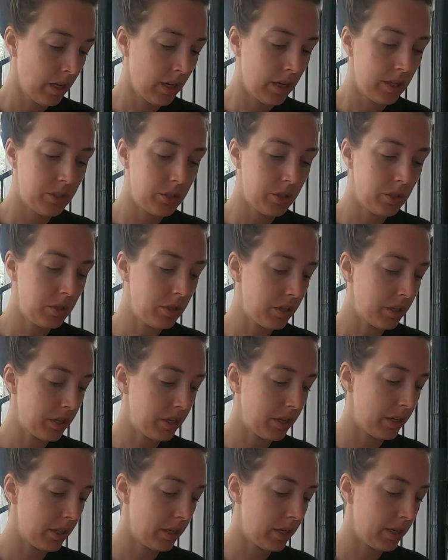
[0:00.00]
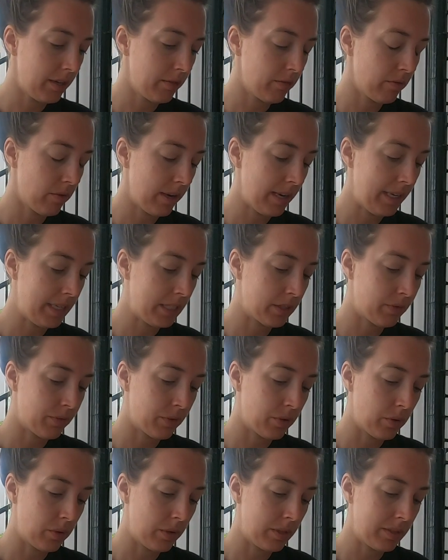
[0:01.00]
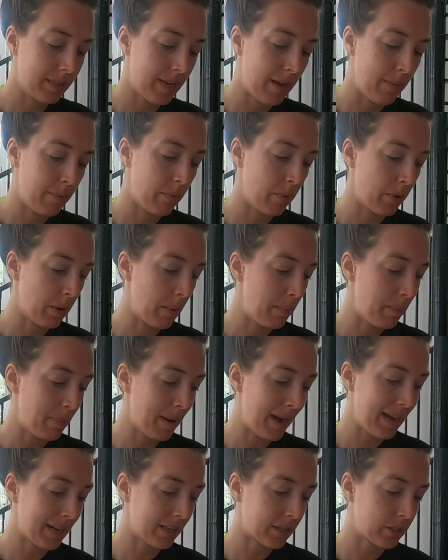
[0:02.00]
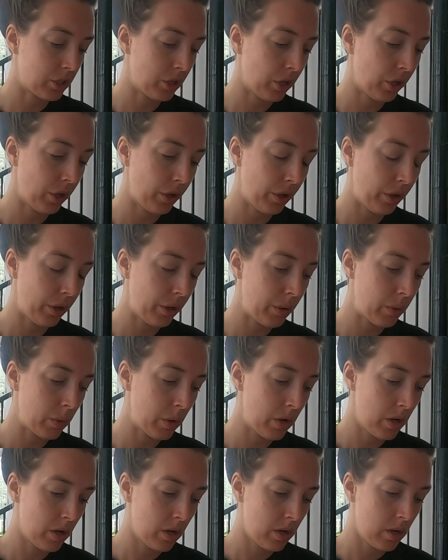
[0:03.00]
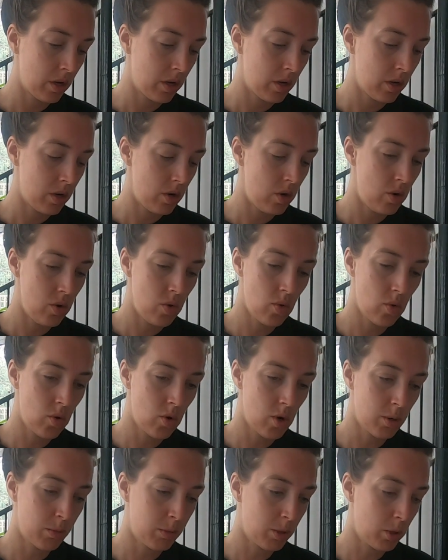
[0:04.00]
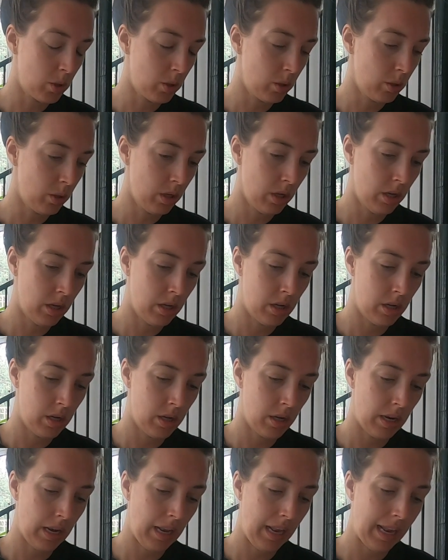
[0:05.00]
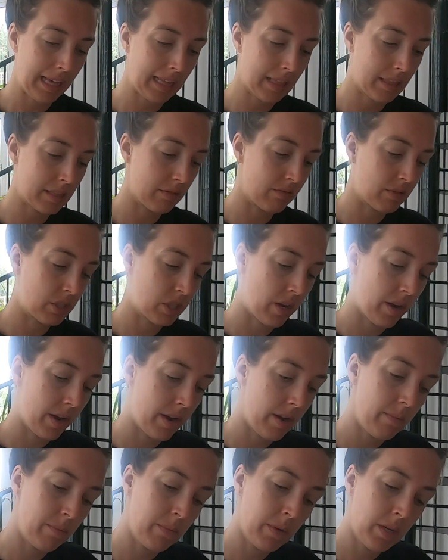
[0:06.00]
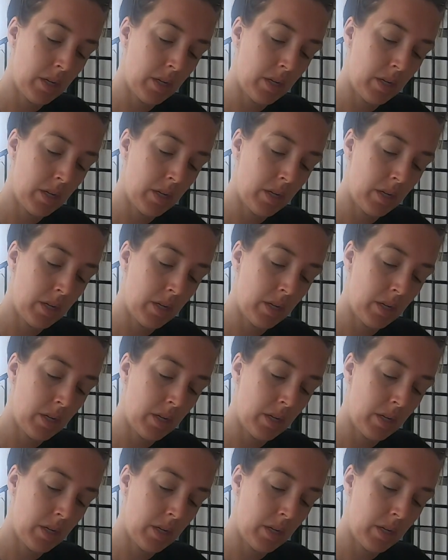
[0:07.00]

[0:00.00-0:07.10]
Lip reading: and do the interval and tempo, and I'm back to normal lengths of time.